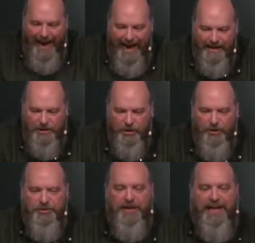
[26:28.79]

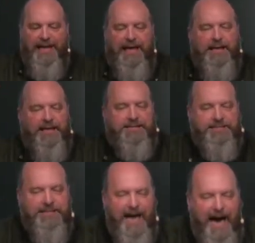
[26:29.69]
anchored in a
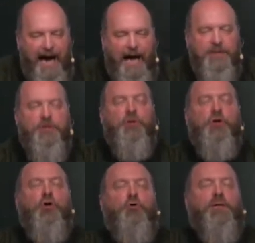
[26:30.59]
God
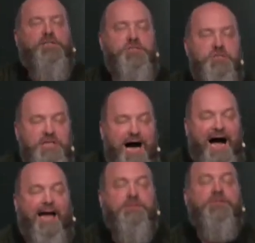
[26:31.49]
who is
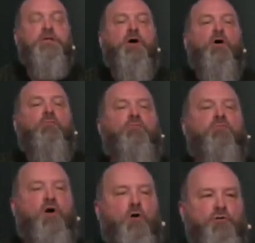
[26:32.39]
not
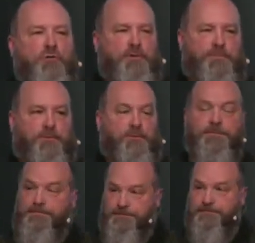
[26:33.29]
vulnerable,
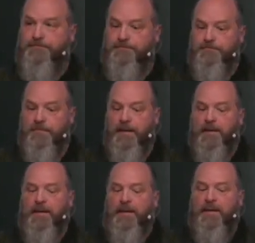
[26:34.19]

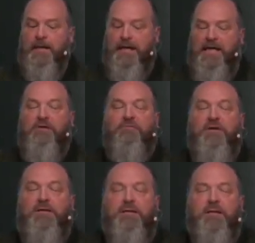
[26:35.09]

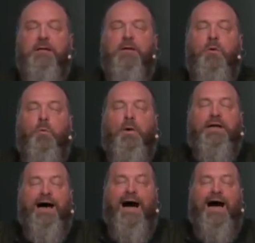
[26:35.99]
even
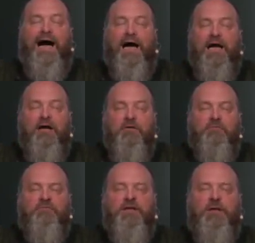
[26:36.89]
when I
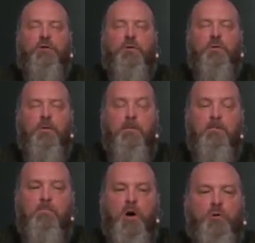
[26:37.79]
feel
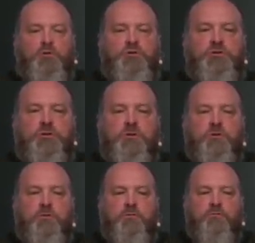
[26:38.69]
most
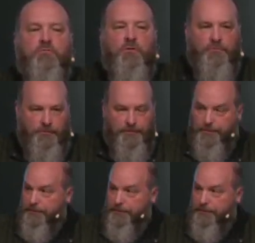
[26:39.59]
vulnerable.